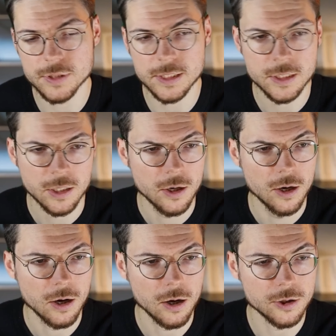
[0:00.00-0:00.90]
it
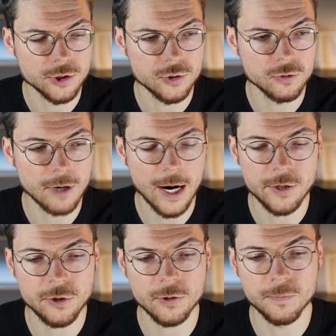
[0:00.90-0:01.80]
to
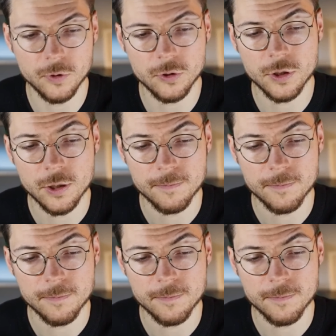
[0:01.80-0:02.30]
write your book.